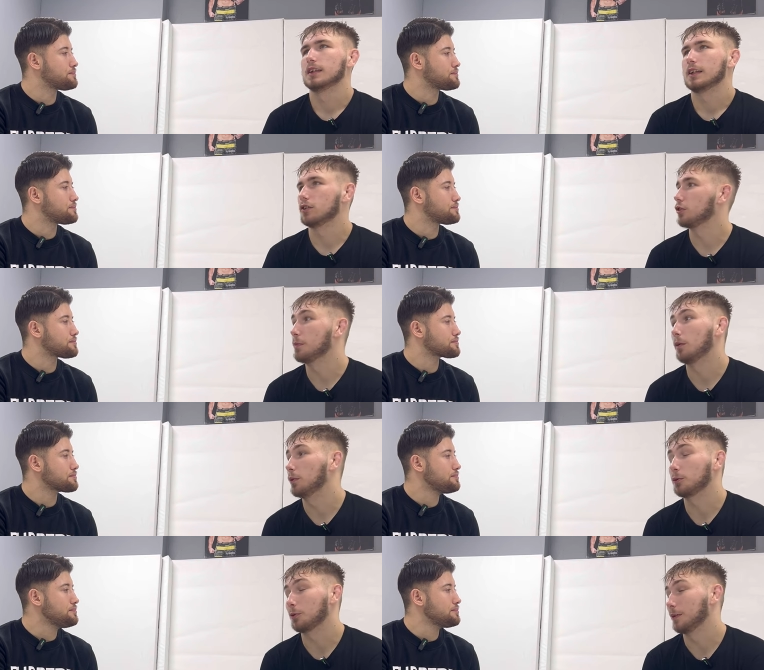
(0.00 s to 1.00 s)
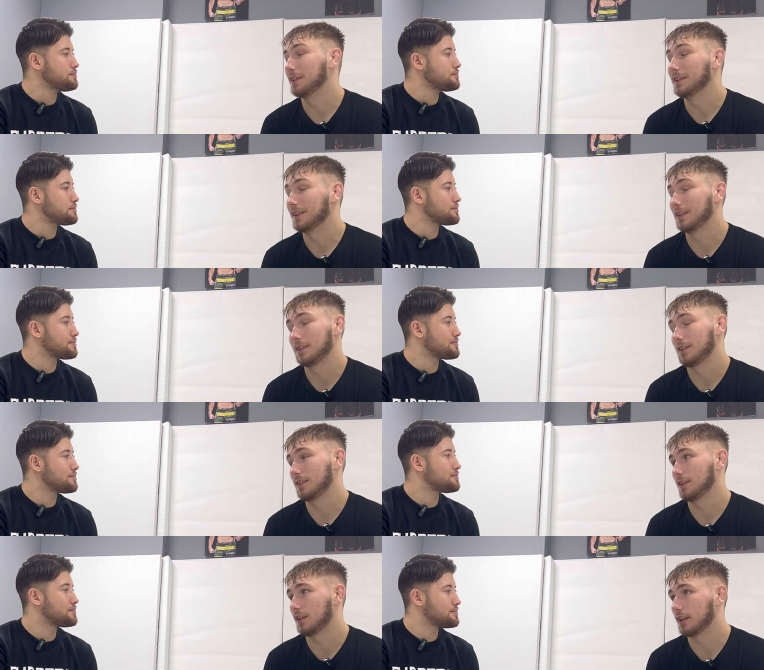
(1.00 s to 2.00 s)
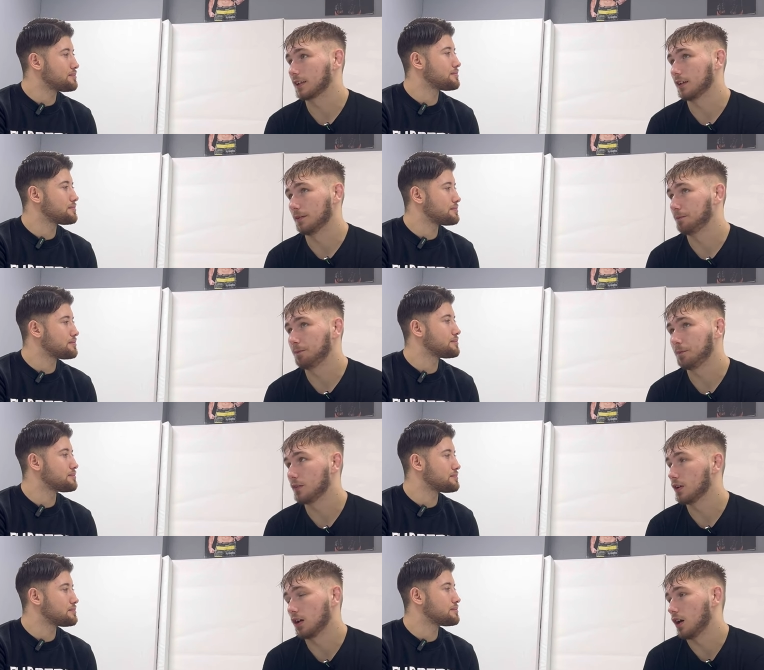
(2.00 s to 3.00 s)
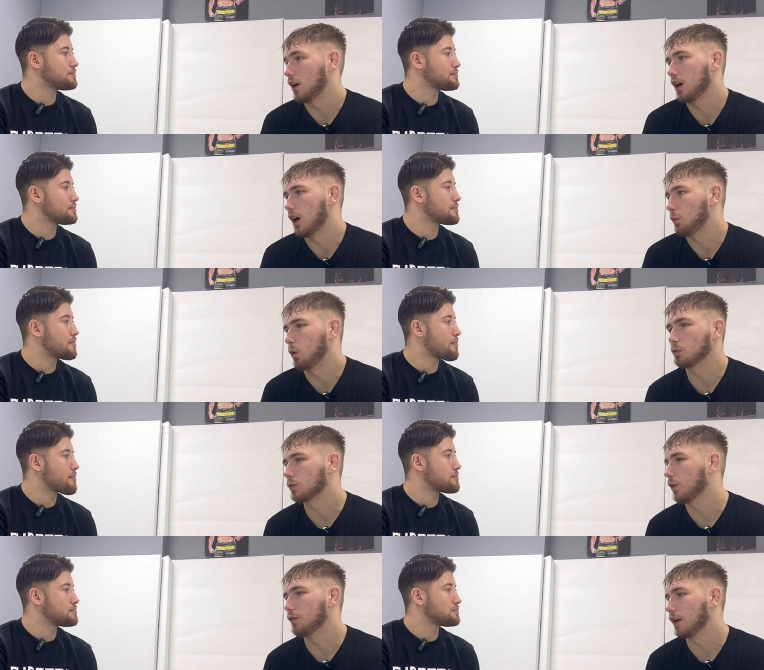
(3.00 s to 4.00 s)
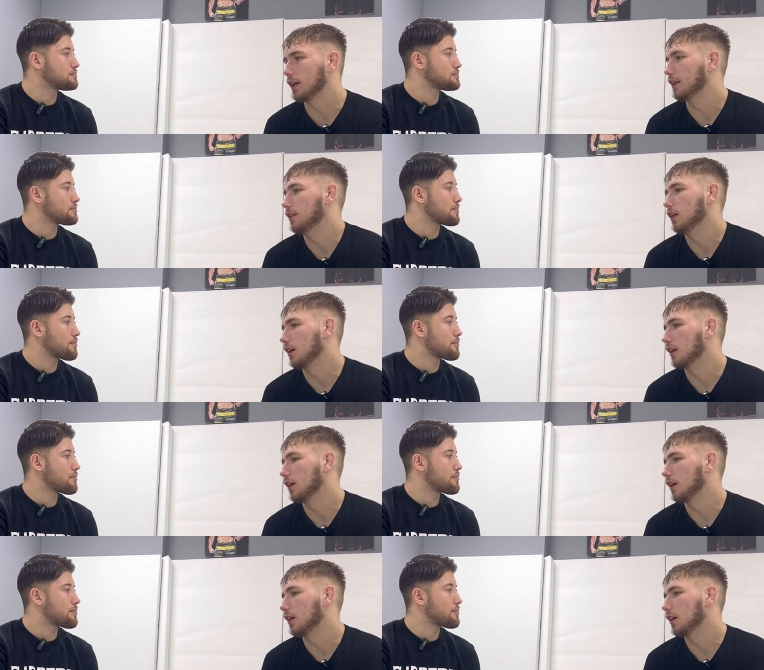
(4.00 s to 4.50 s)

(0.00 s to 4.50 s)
Speaker 1: is just my will to win. Like, um, I, I won't stop fighting.